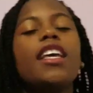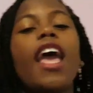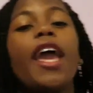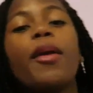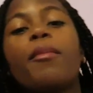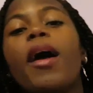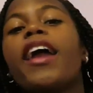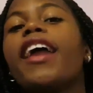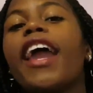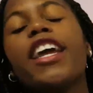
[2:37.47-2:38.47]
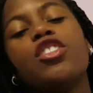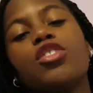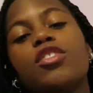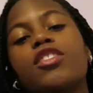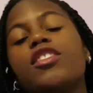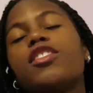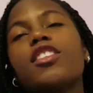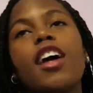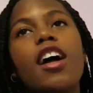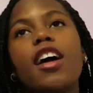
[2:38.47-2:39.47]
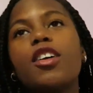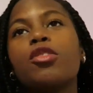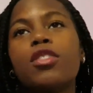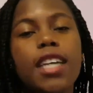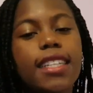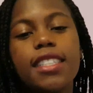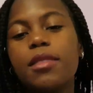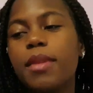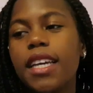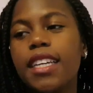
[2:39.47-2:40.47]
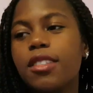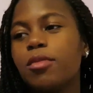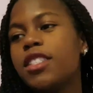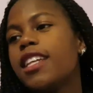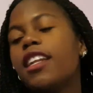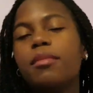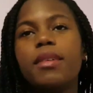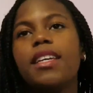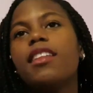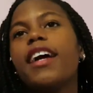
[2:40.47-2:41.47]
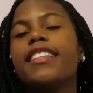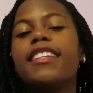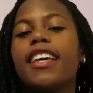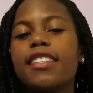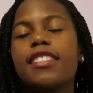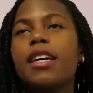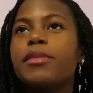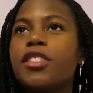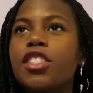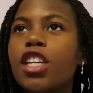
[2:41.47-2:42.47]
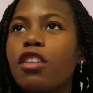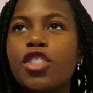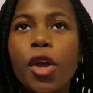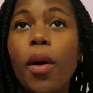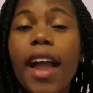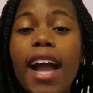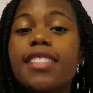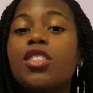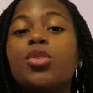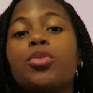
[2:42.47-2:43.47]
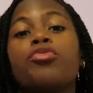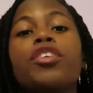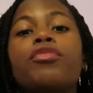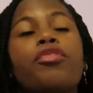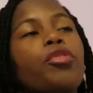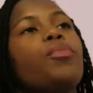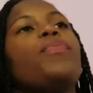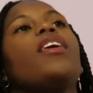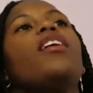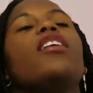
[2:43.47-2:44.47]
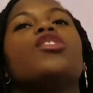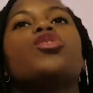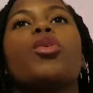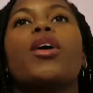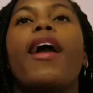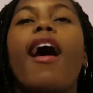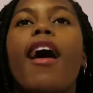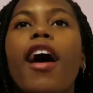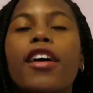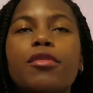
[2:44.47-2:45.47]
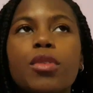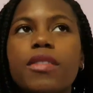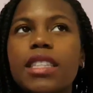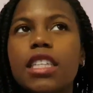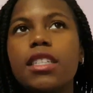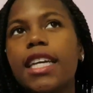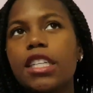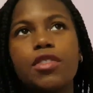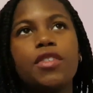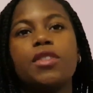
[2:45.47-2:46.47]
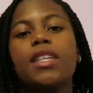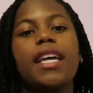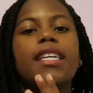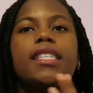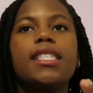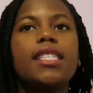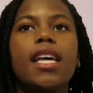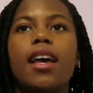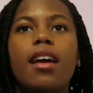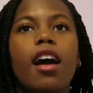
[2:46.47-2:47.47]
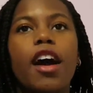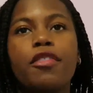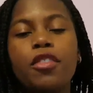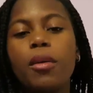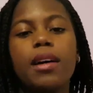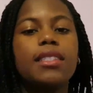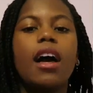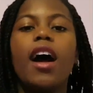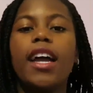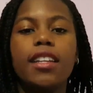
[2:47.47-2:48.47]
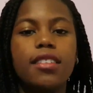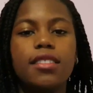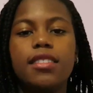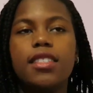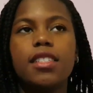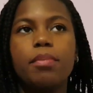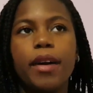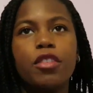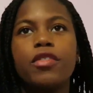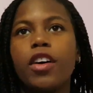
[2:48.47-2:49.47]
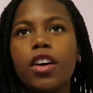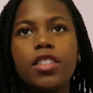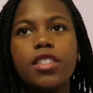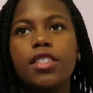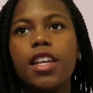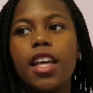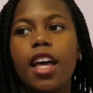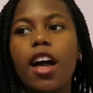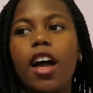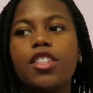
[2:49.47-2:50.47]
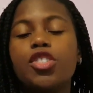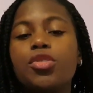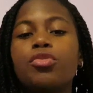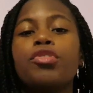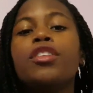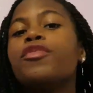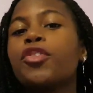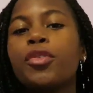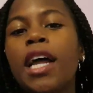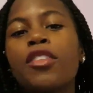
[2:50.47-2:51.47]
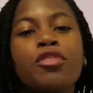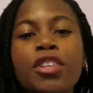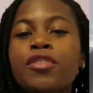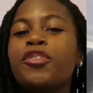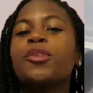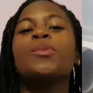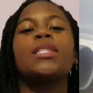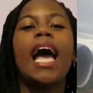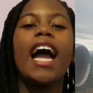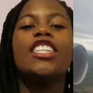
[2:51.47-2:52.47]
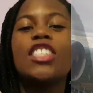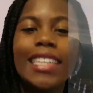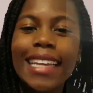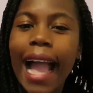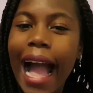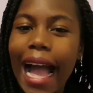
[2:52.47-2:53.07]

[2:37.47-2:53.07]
Anyway, my agent contacted me and was telling me like the next steps and stuff, so I had to do a read through. So within the next few days I flew out to Ireland, Belfast, to do the read through. Now the read through was actually